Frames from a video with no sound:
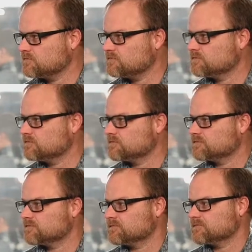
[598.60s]

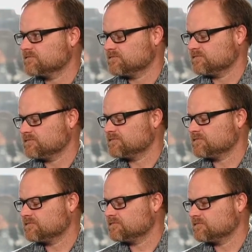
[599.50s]

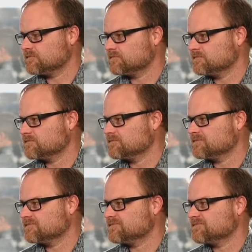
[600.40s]

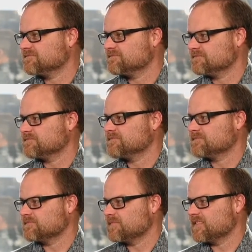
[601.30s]
(silent)